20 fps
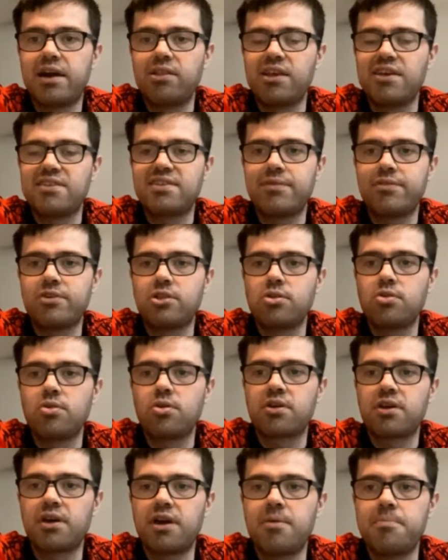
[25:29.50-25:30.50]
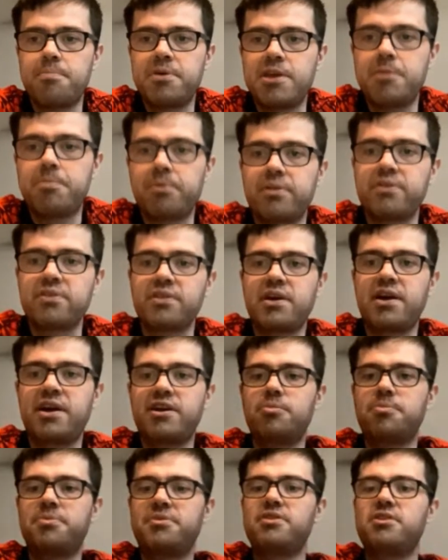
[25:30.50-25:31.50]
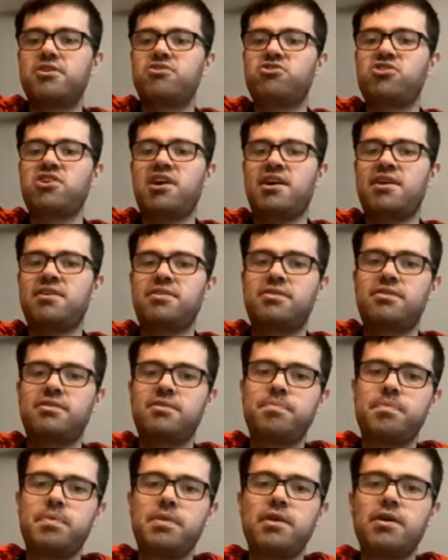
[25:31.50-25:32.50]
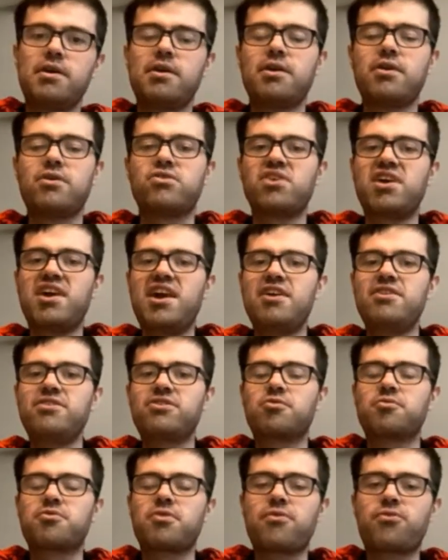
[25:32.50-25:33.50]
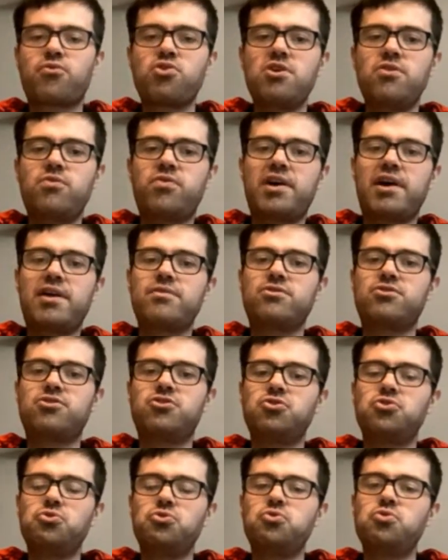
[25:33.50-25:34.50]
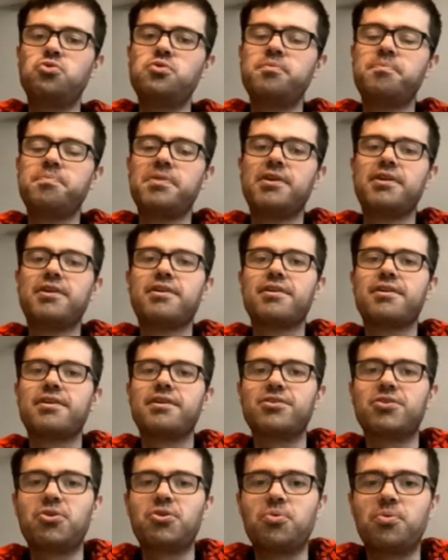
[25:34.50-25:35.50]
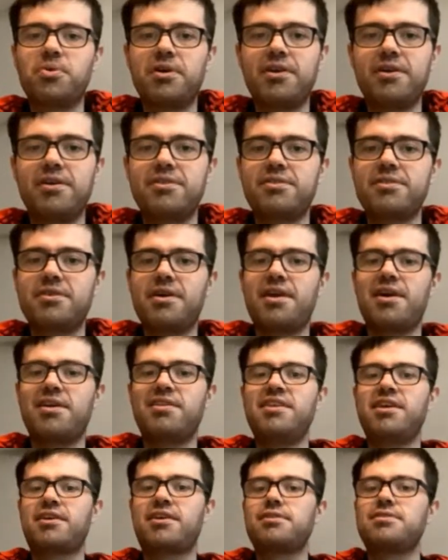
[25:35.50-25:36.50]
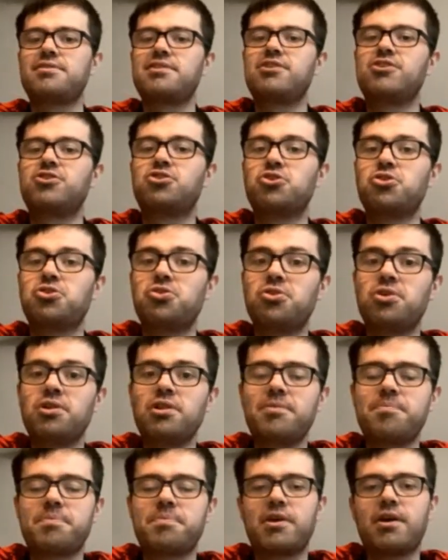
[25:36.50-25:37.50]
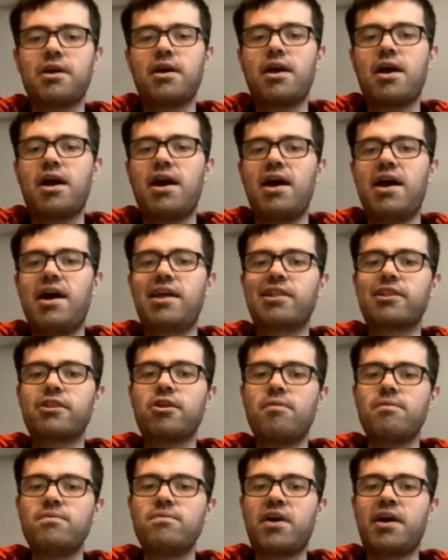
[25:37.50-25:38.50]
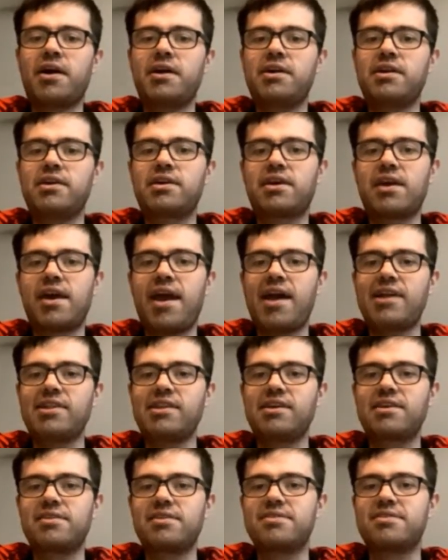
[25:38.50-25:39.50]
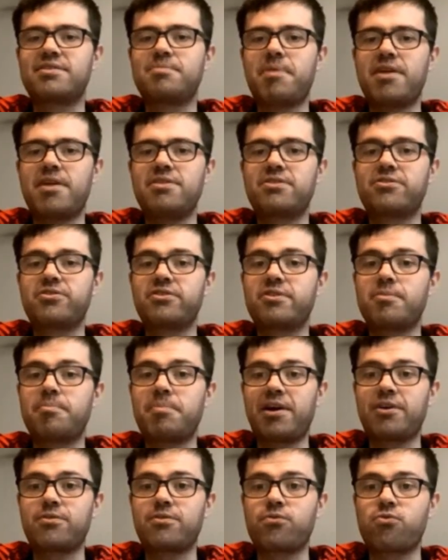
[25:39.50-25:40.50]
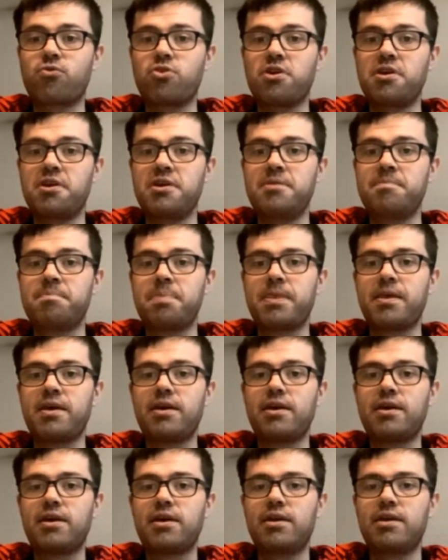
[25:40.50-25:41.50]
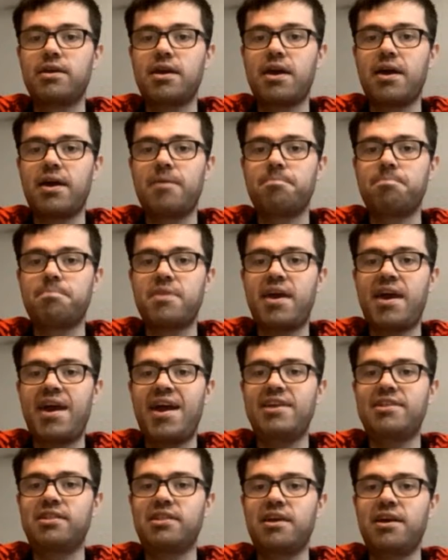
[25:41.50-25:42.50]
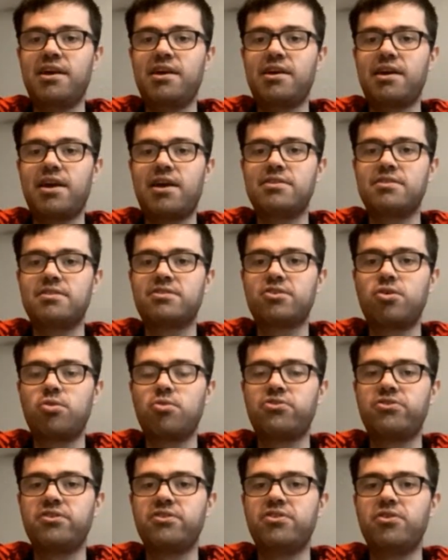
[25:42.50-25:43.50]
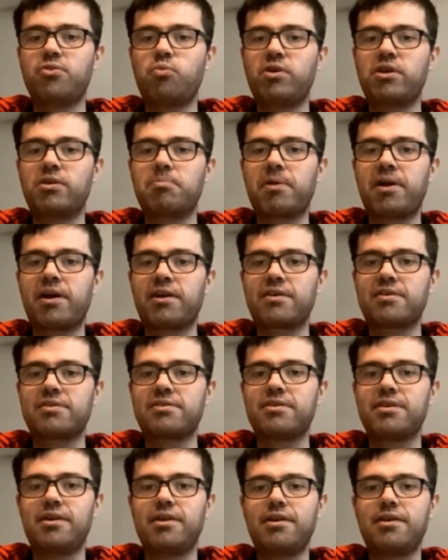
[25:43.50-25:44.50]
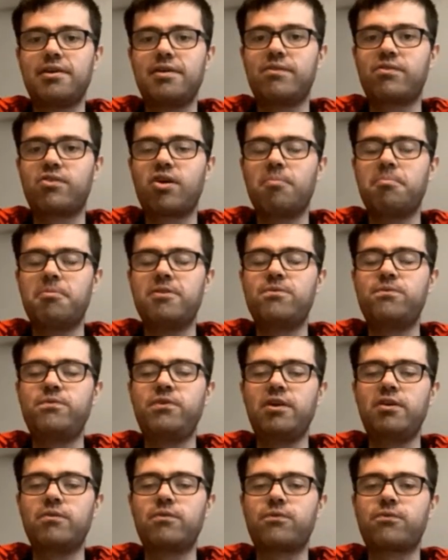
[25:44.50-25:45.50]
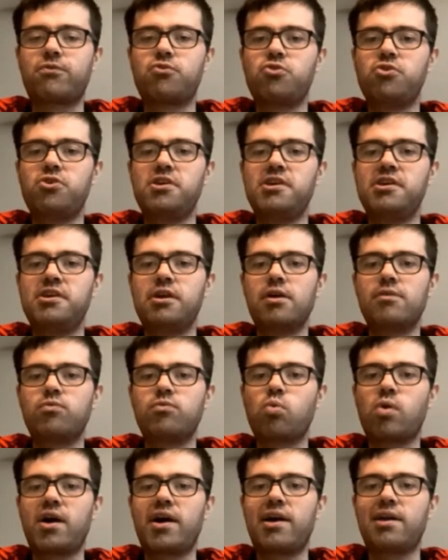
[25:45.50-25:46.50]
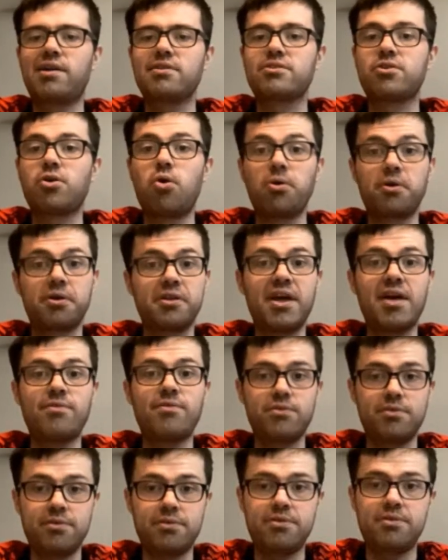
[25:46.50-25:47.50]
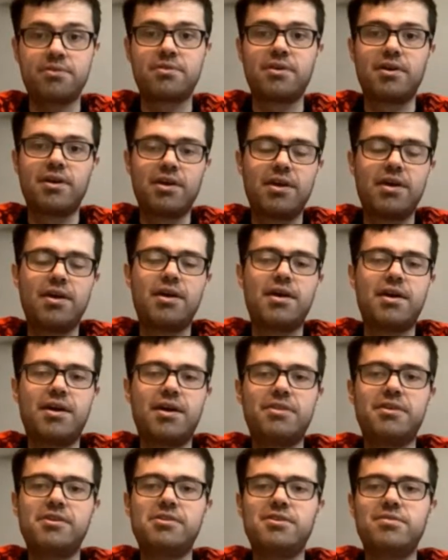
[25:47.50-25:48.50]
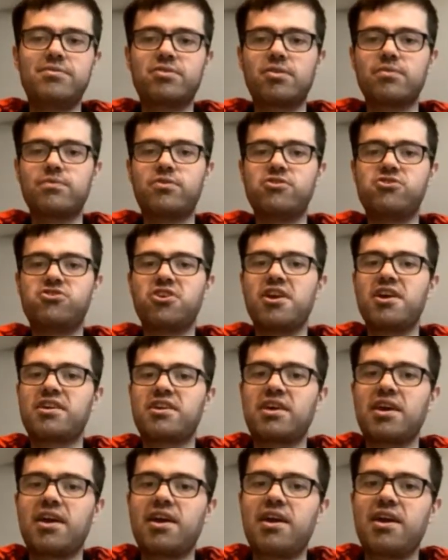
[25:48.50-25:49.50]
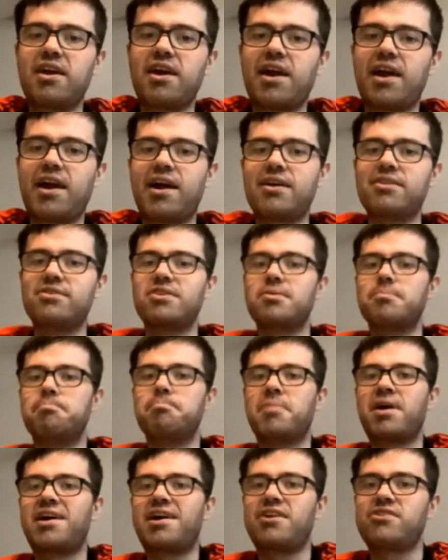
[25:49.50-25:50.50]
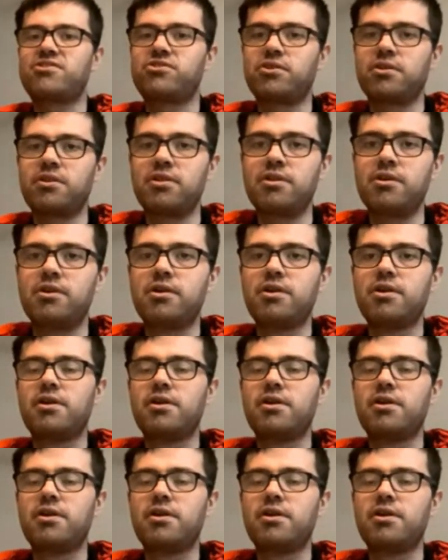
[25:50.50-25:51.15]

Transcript: let's have a look at people's lineups in the chat. So Aiden's on for a 3-5-2, as always. Nichols in goal. Longvai, Kellick, and Spencer as the back three. Yeah, Headley and Sorensen as the wing backs. You've got a midfield three of Wiles, Hogg, and Evans. And then you've gone for JK and Marshall